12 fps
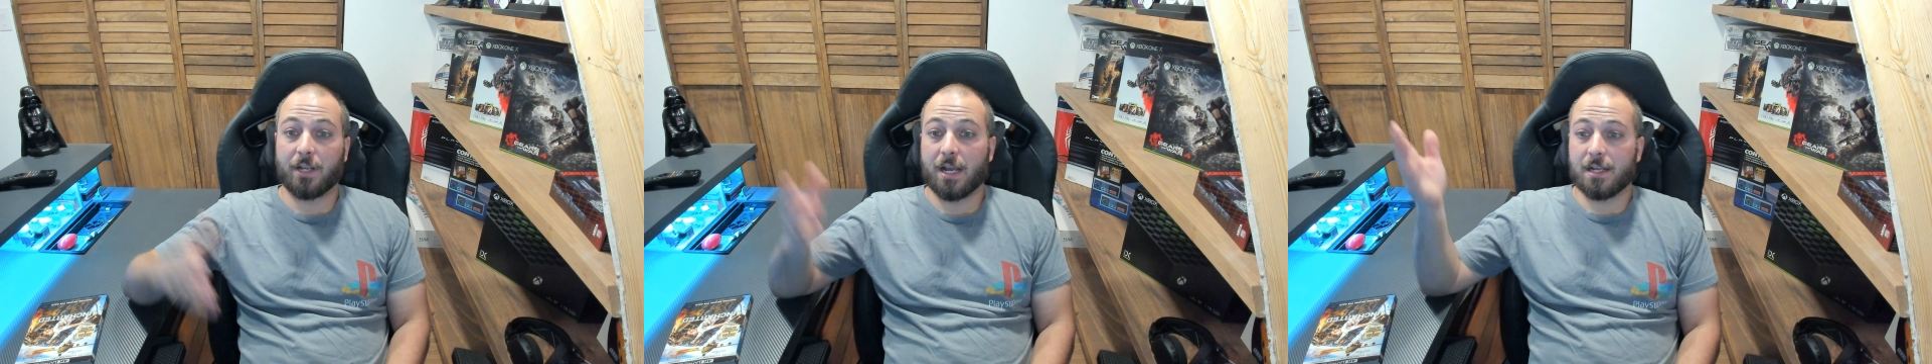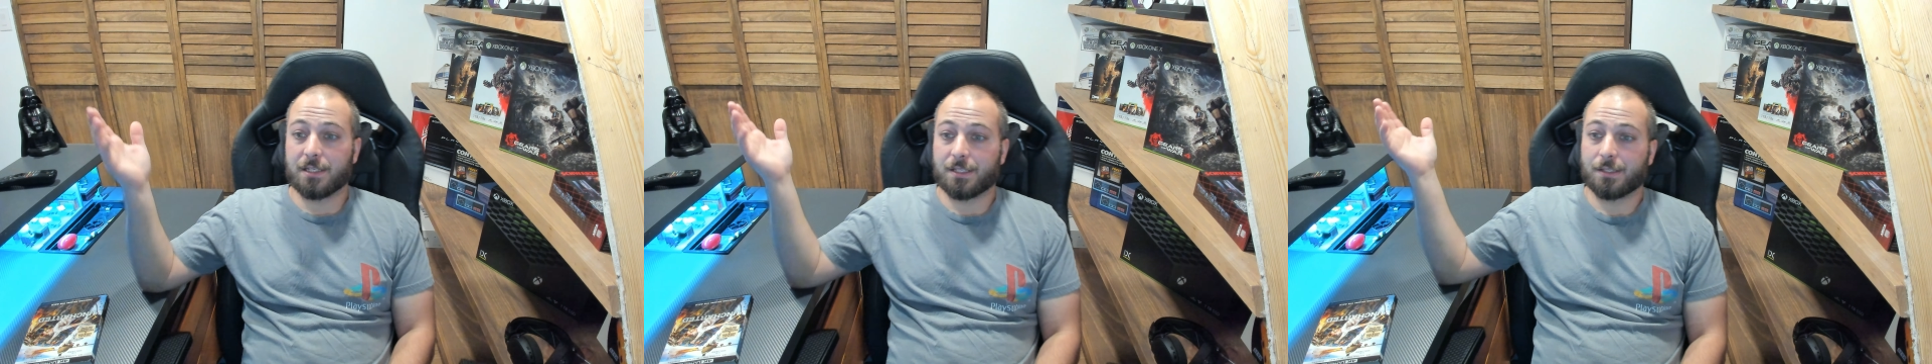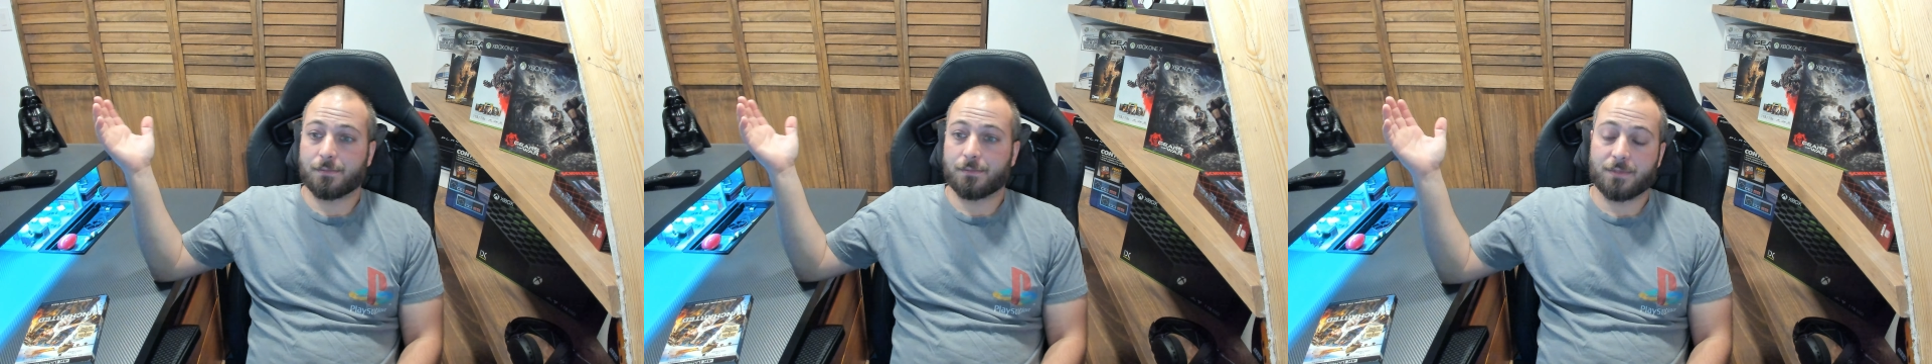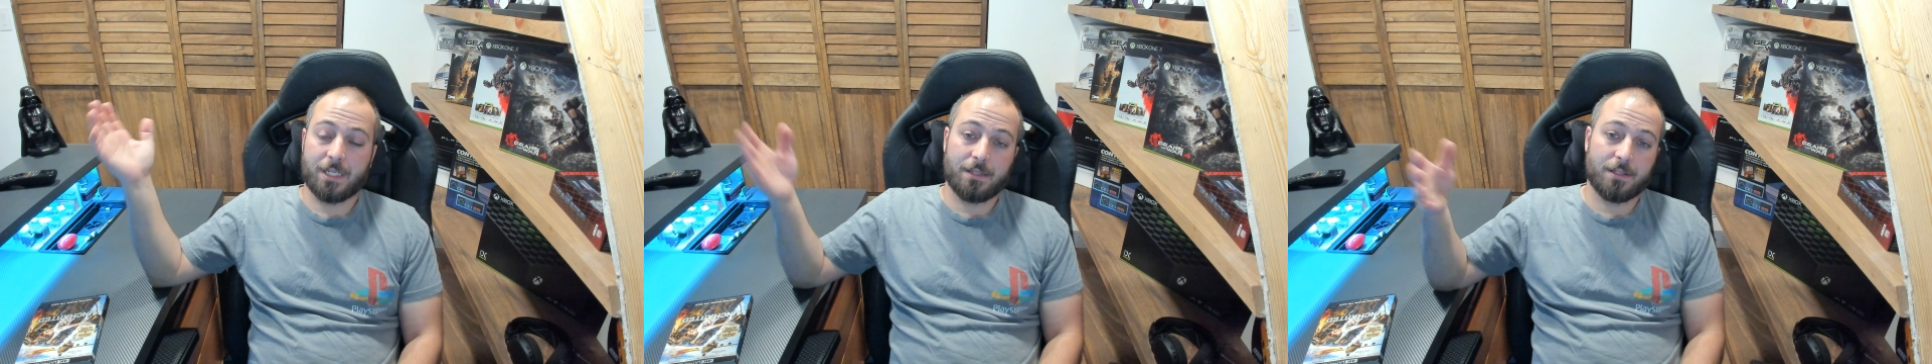you guys
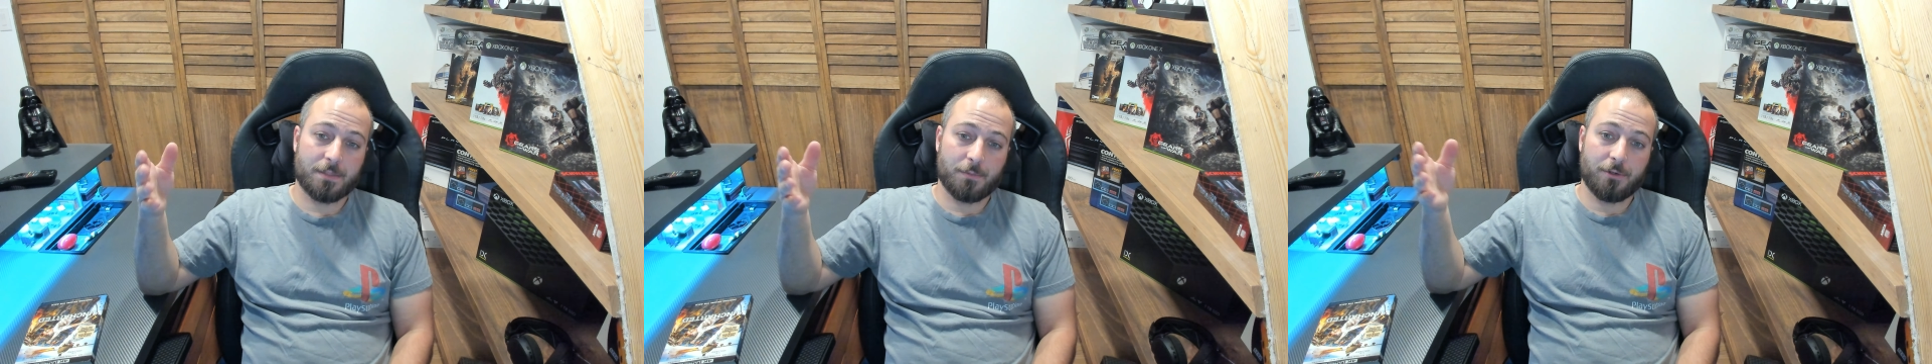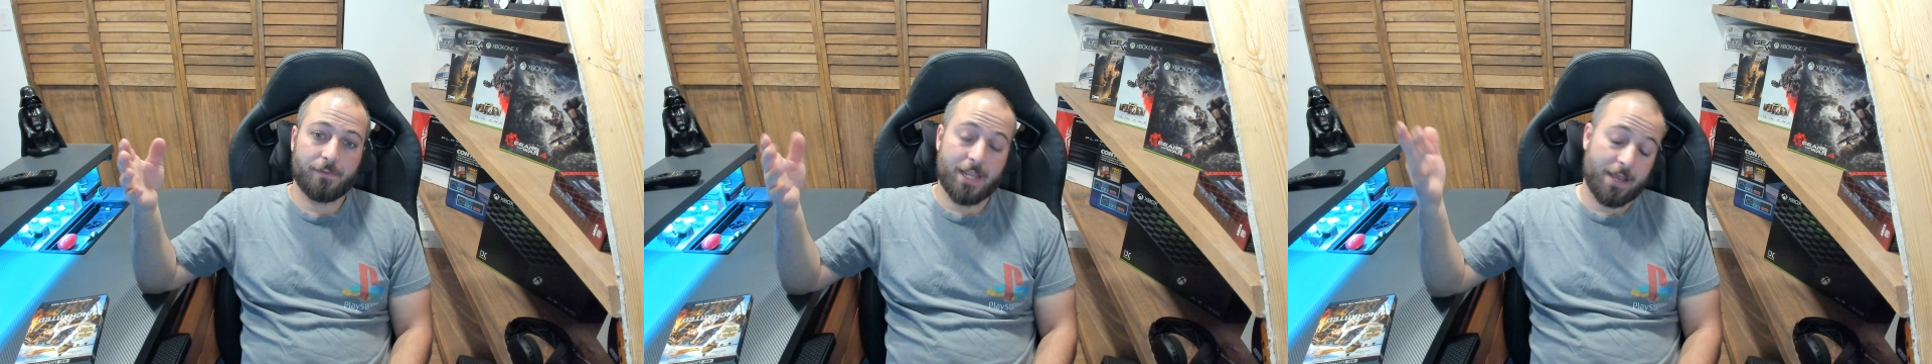seen this movie?